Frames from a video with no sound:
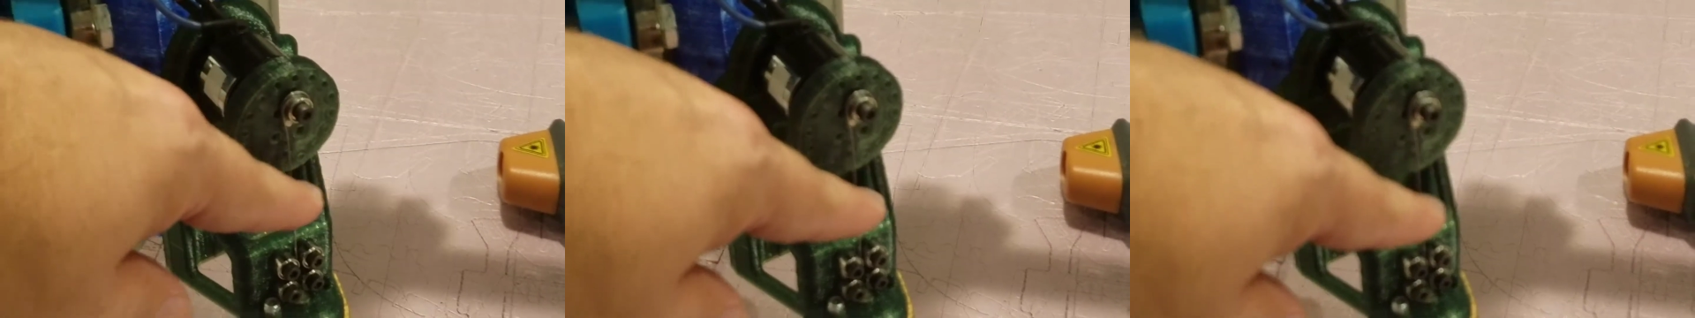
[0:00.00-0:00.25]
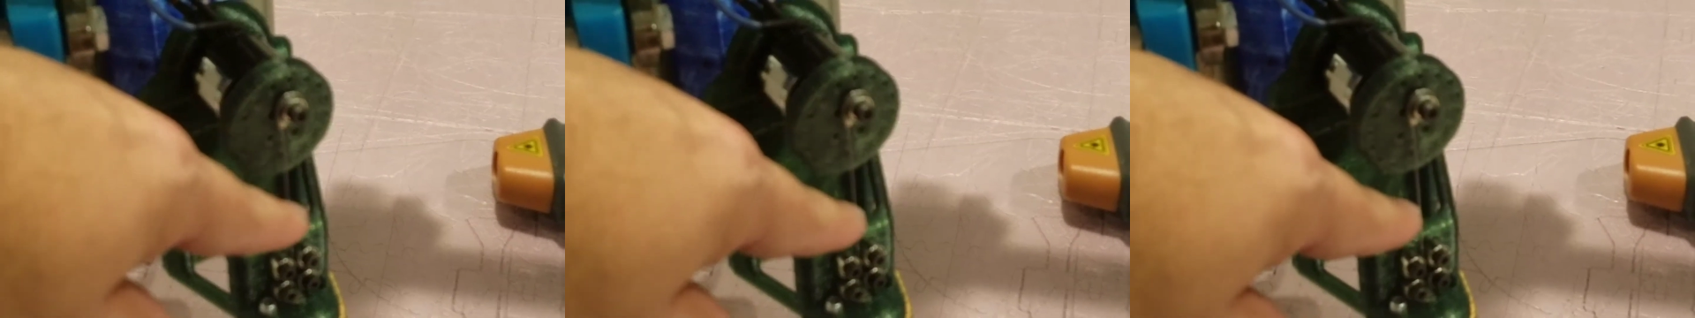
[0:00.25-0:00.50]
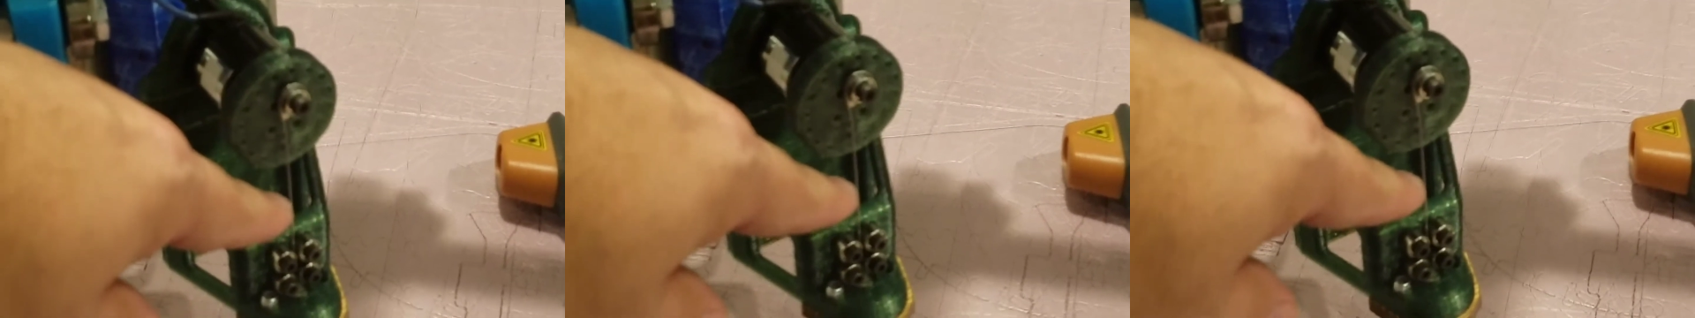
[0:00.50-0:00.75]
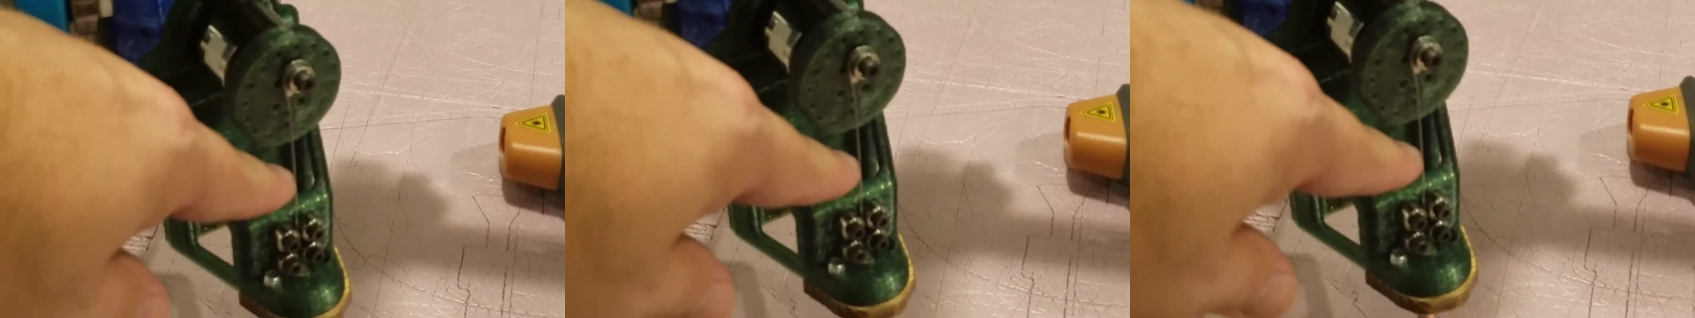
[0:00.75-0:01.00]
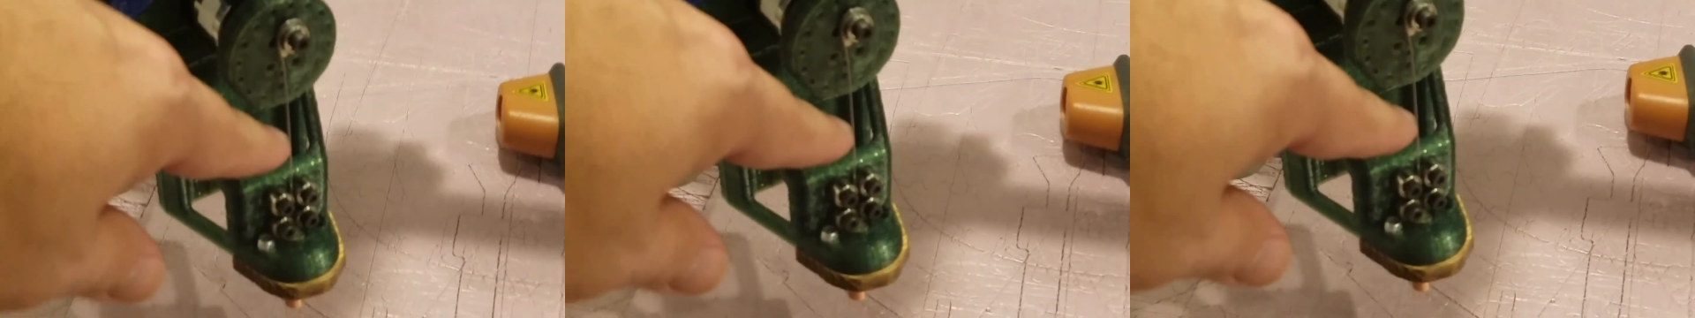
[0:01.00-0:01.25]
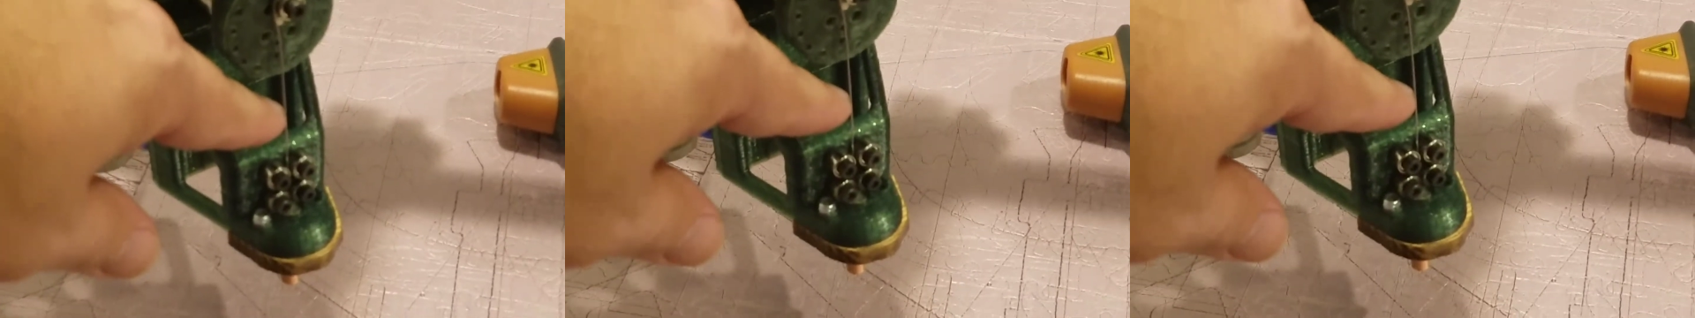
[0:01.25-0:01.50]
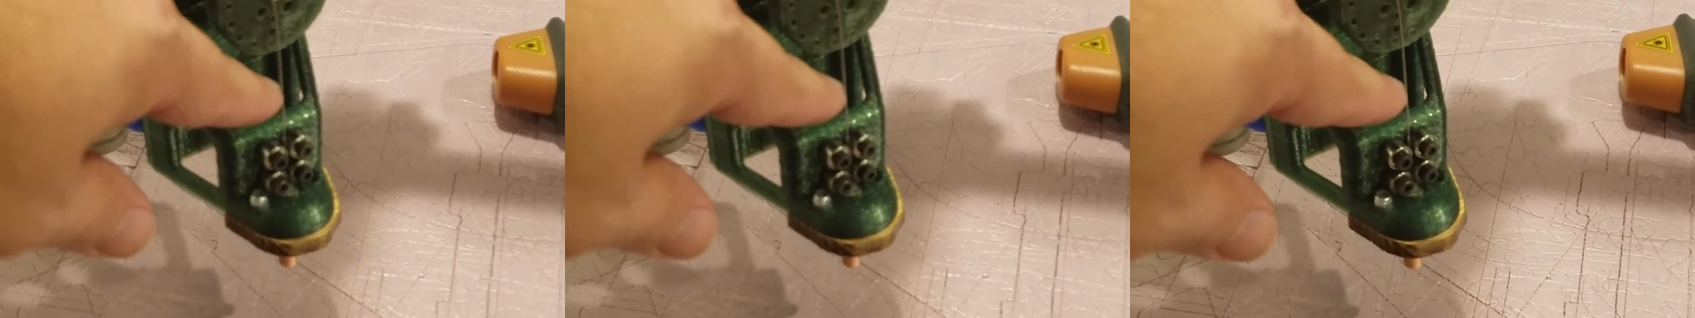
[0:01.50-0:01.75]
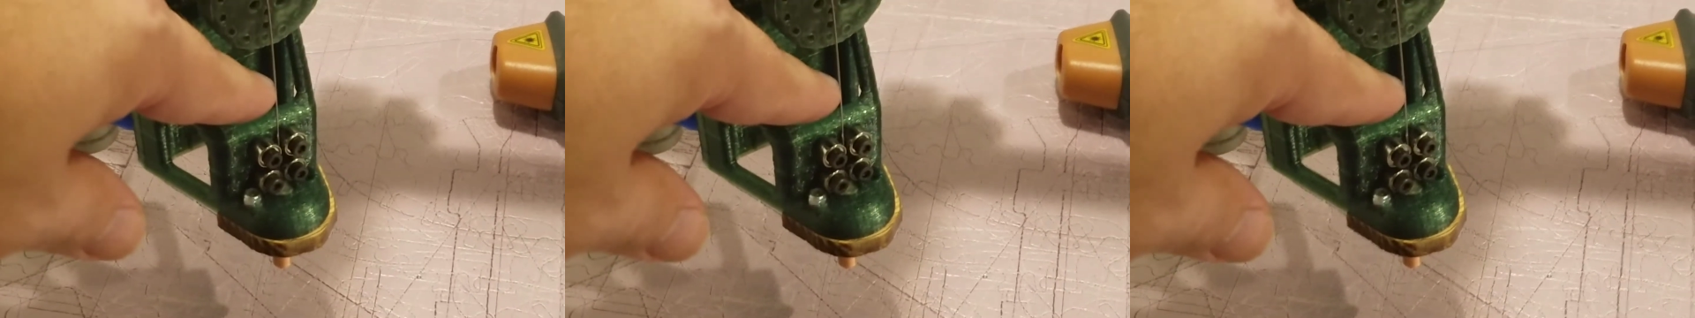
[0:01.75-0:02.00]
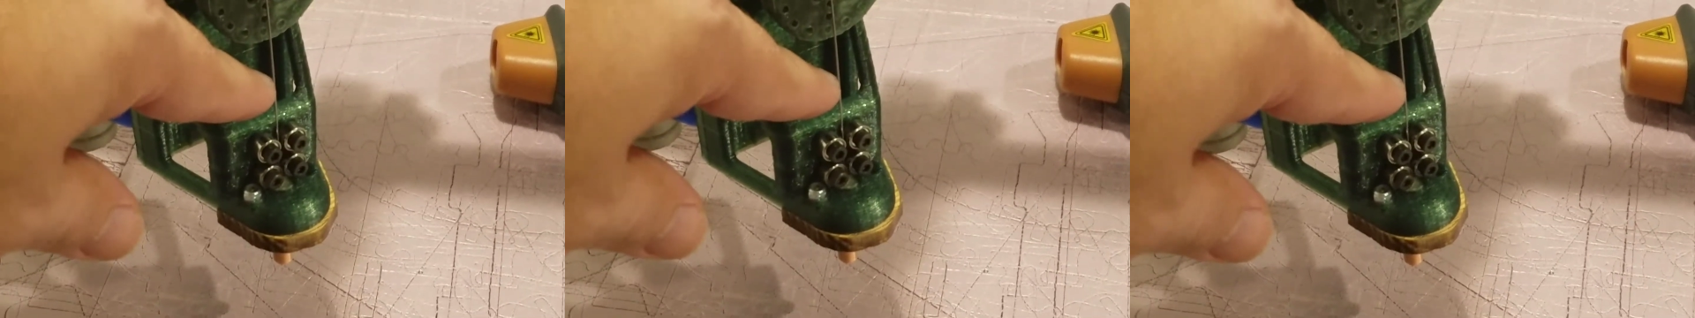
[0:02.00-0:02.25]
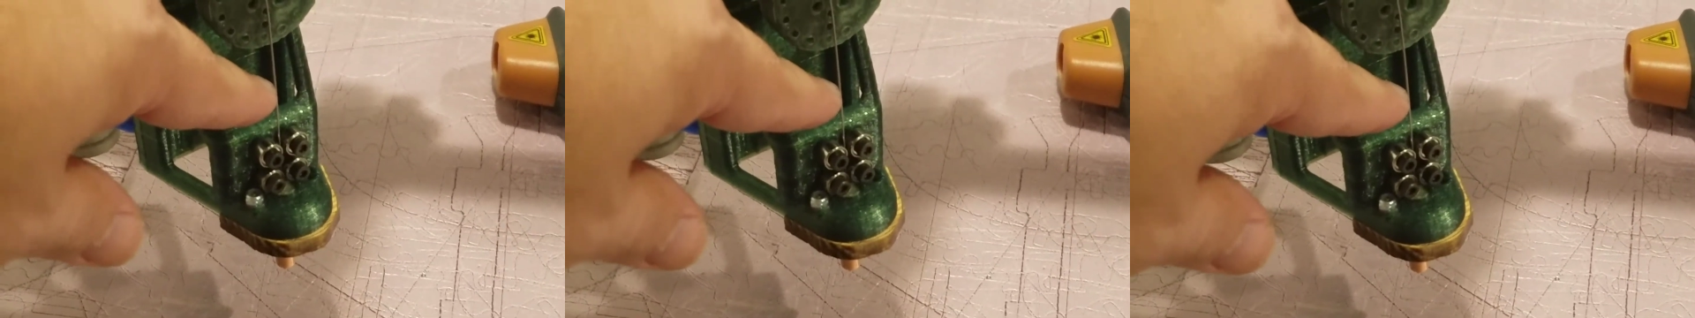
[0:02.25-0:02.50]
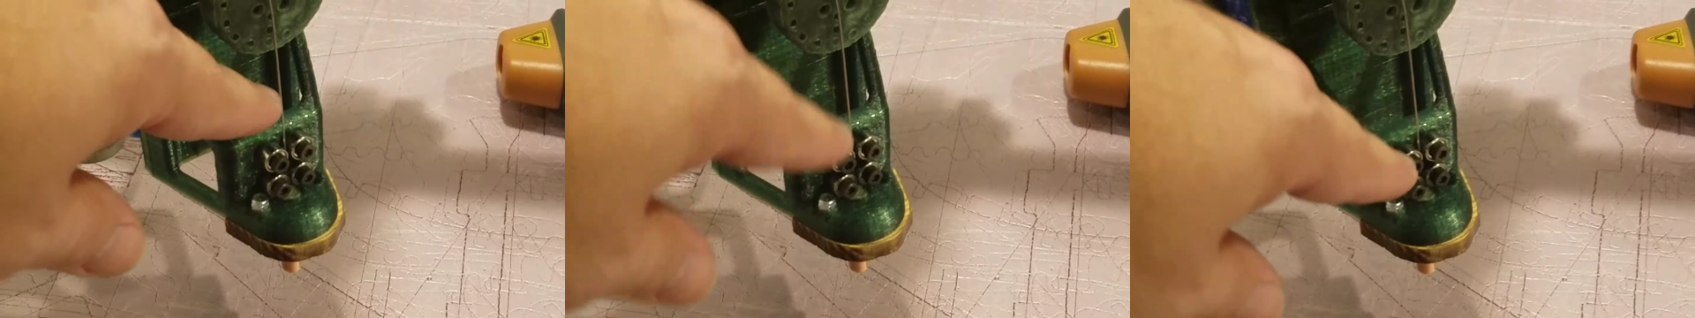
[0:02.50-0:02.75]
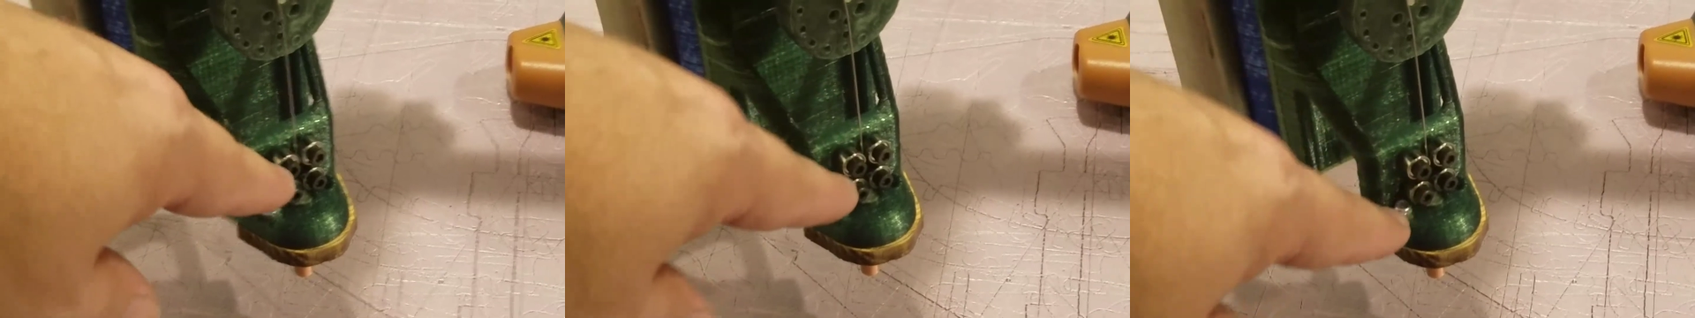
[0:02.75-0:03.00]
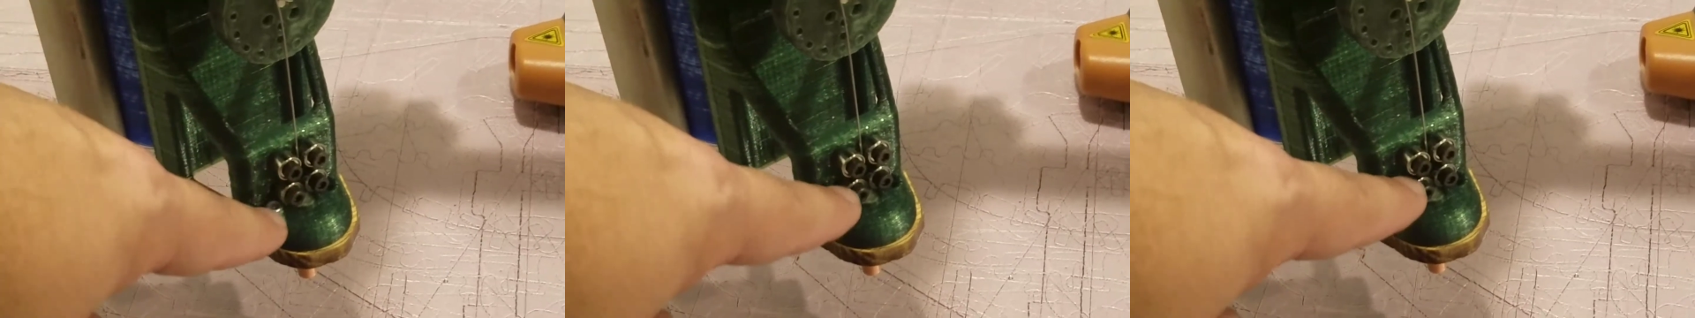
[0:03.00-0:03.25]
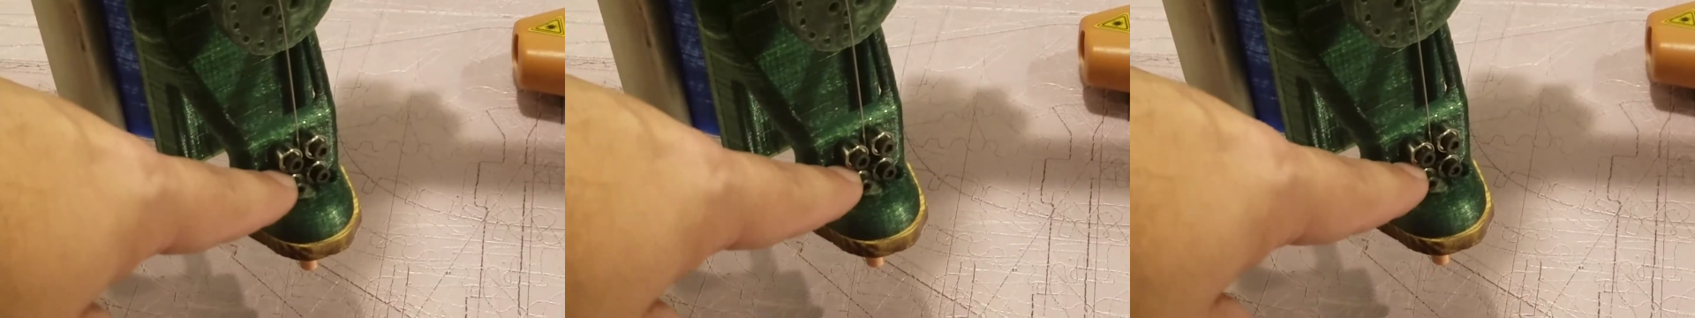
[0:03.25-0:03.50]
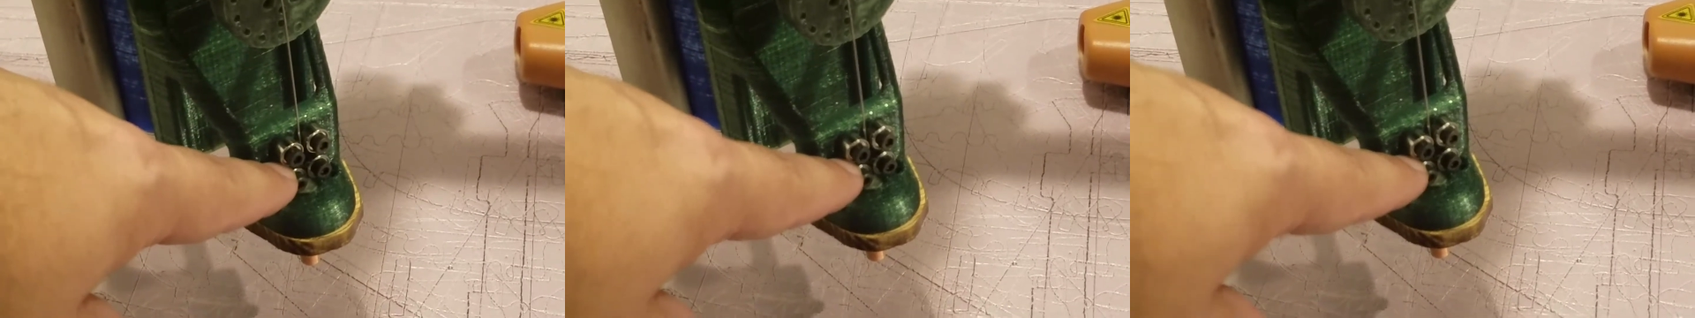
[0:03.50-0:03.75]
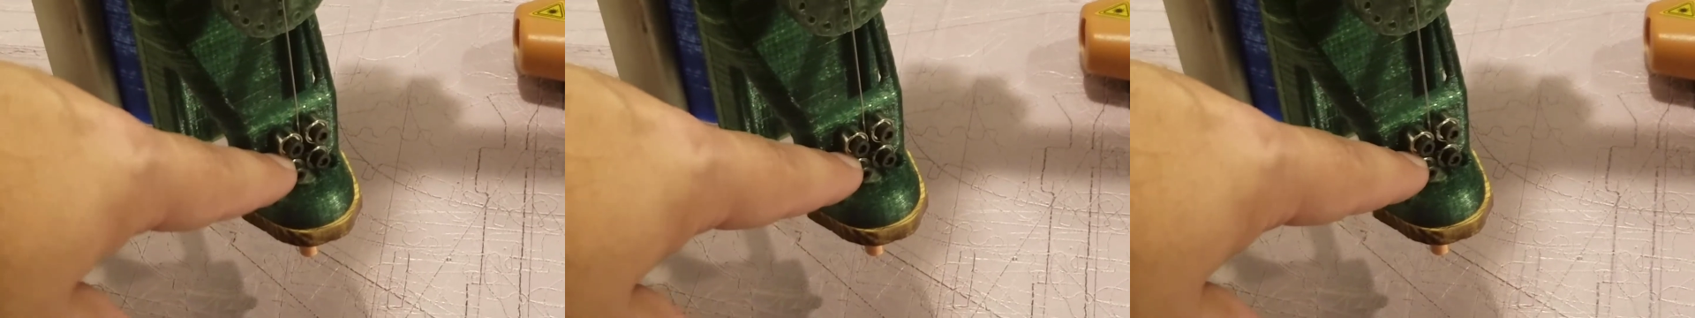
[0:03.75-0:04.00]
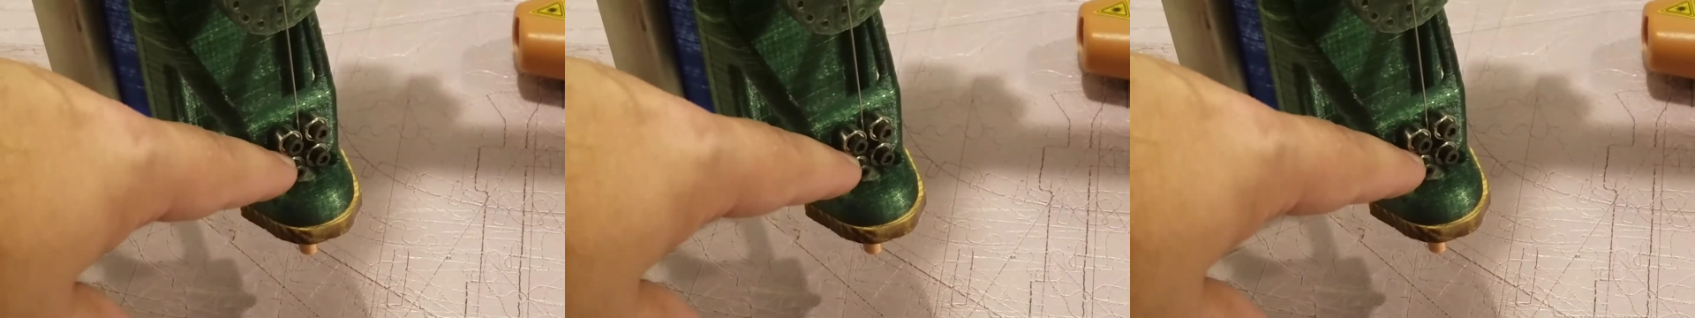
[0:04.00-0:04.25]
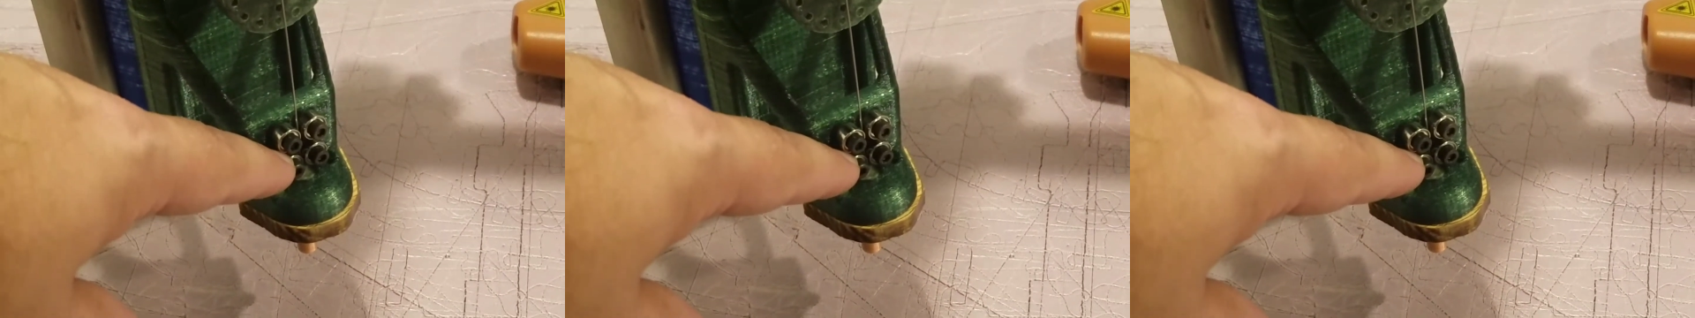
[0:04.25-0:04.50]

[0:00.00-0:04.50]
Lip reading: (no speaker visible)